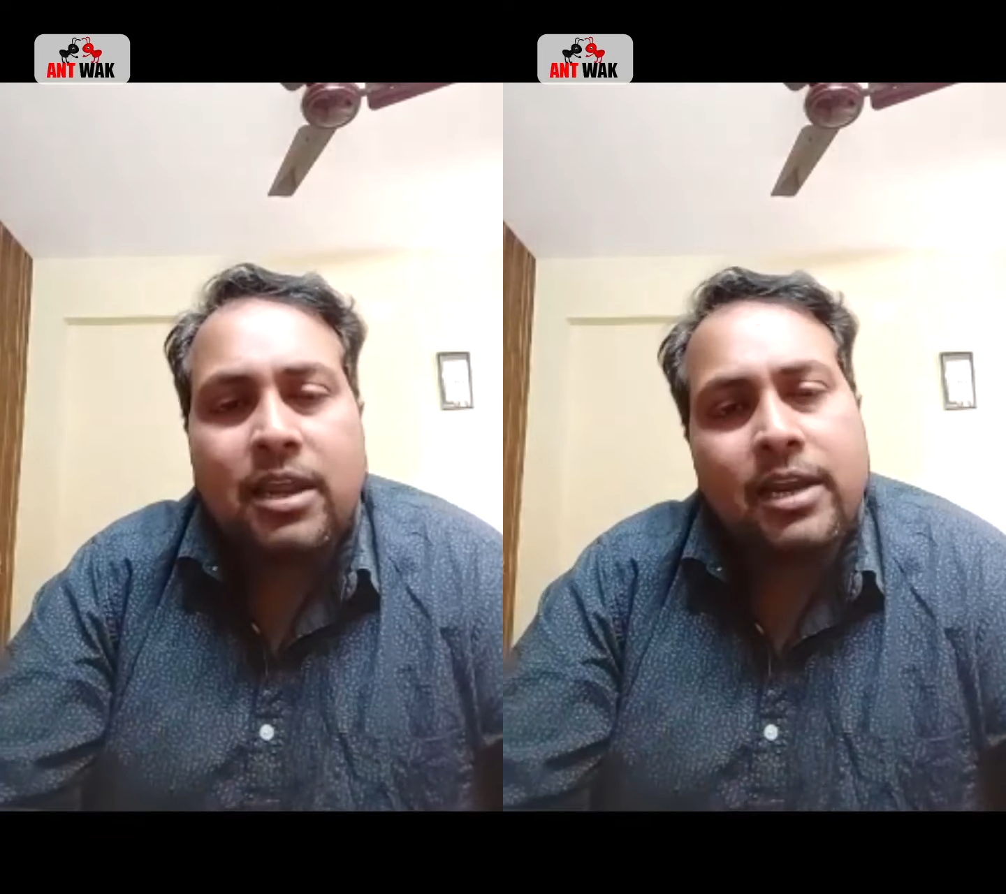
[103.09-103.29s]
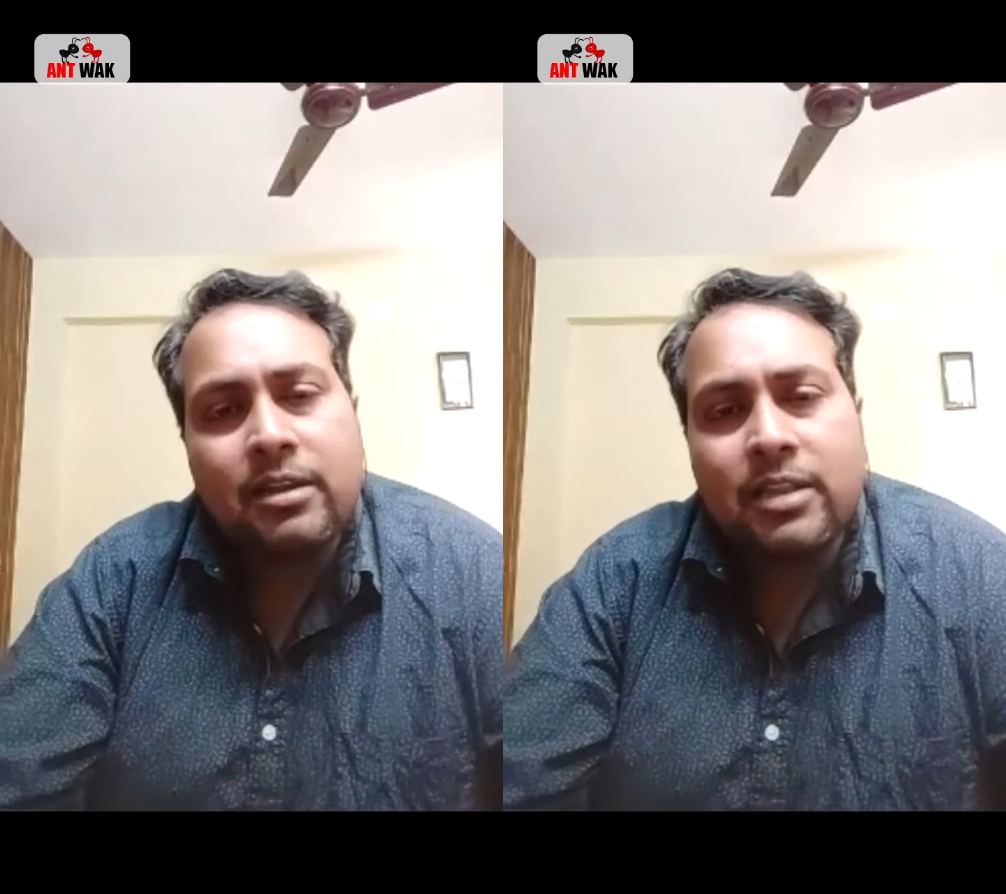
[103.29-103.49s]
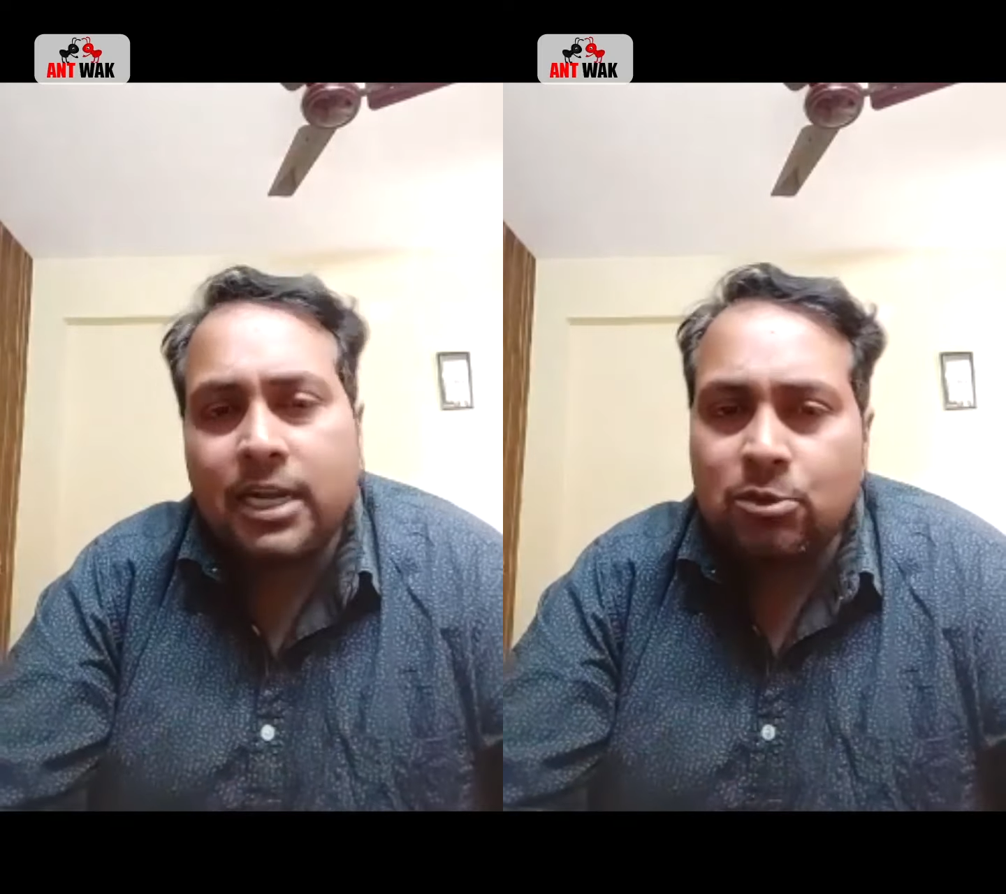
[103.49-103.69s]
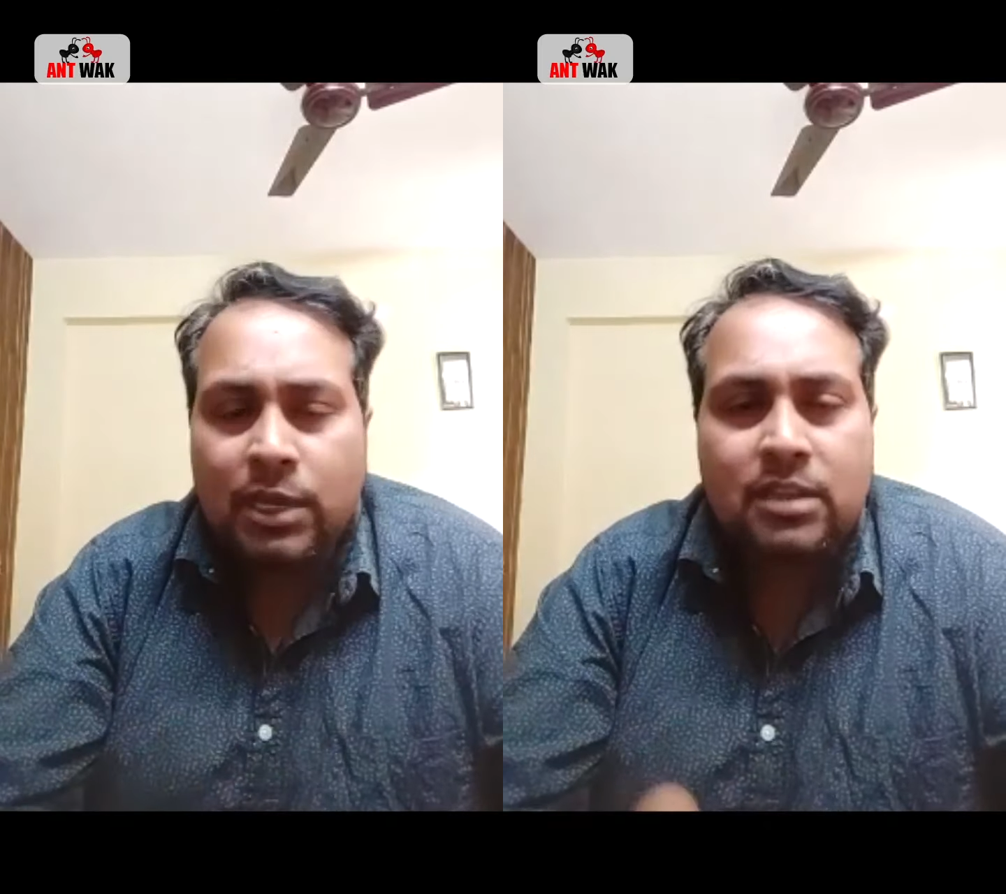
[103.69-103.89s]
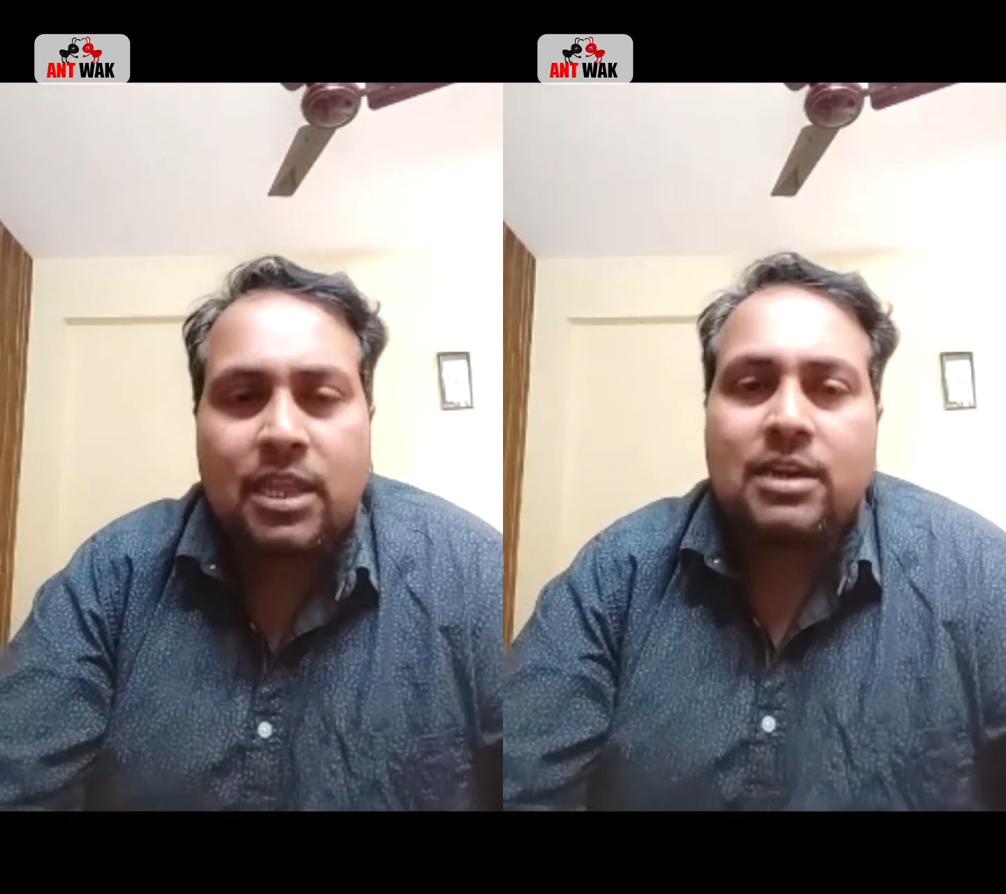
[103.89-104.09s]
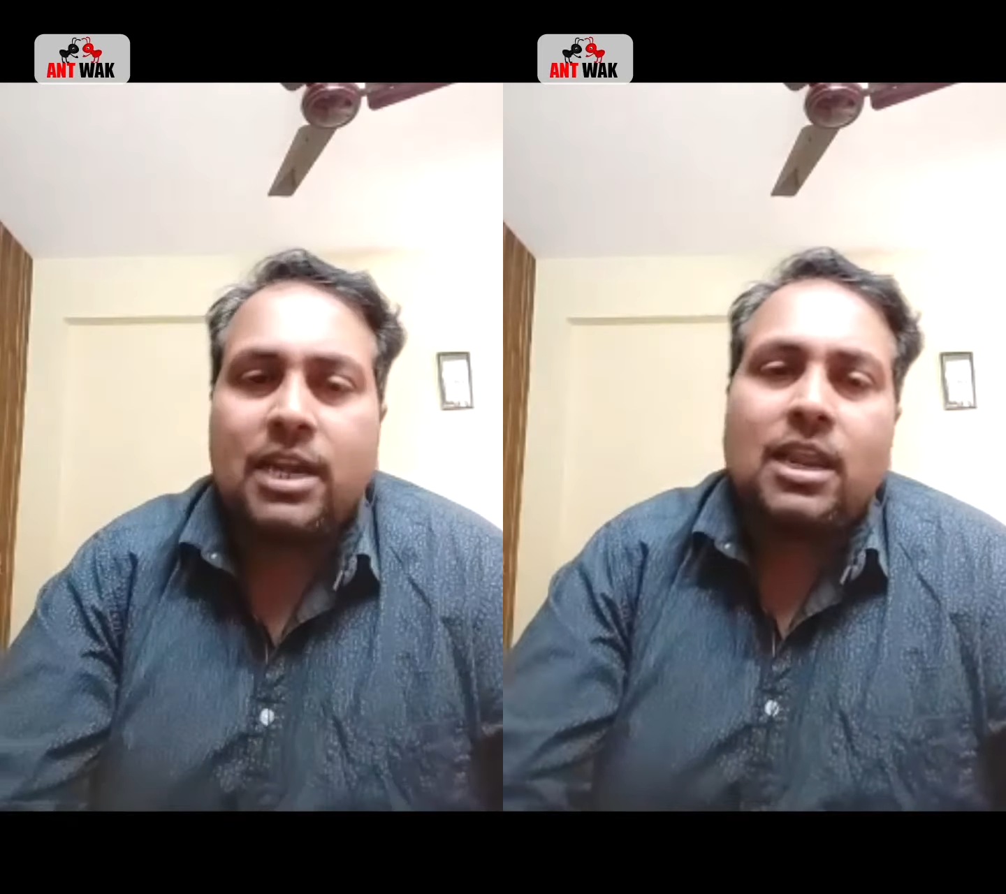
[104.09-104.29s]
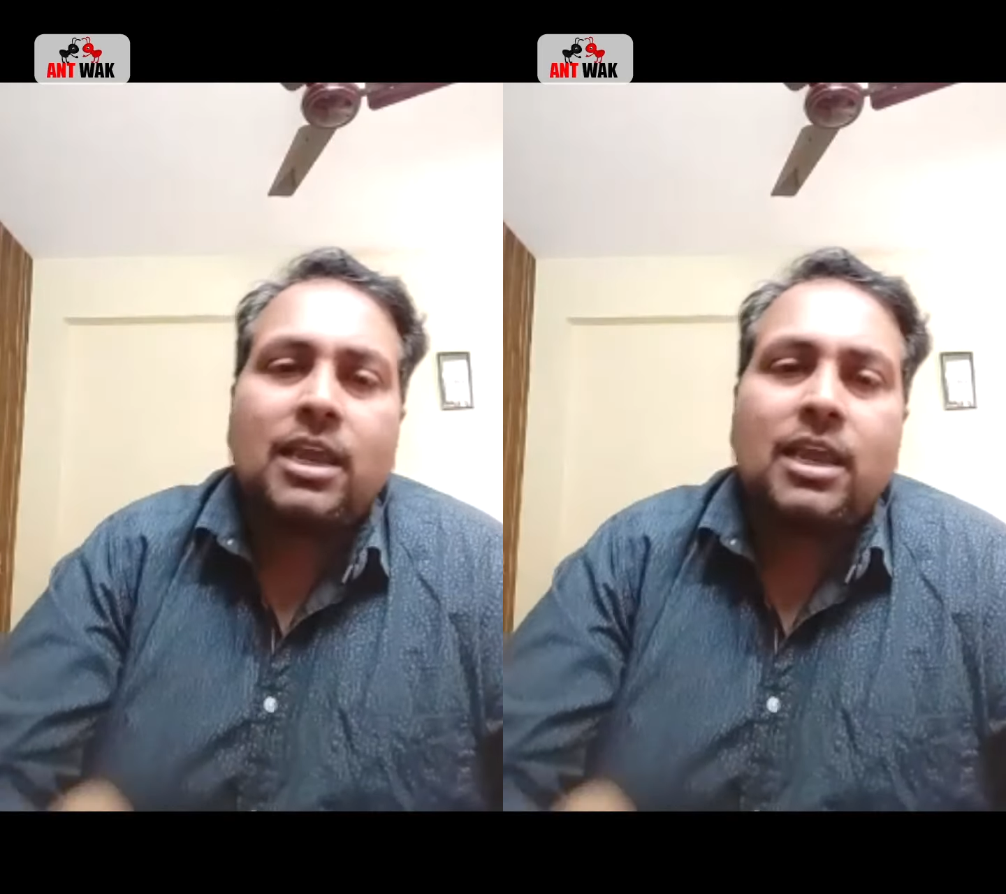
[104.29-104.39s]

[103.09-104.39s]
And that's where the data